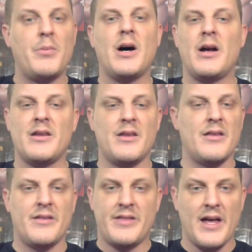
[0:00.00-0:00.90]
But
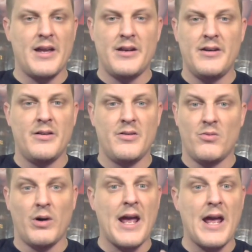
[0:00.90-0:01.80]
then
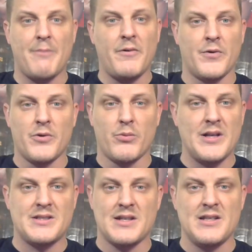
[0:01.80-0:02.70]
what happened for the
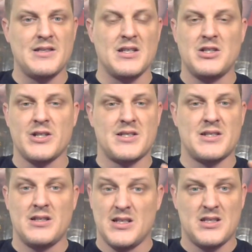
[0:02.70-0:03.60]
Redskins in just
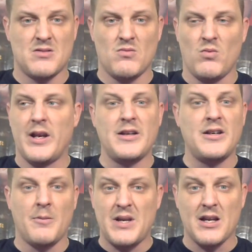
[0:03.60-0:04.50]
this, what
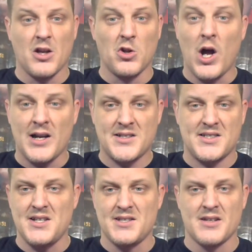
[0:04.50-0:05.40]
ended up being a lost
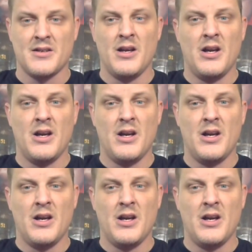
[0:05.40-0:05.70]
season,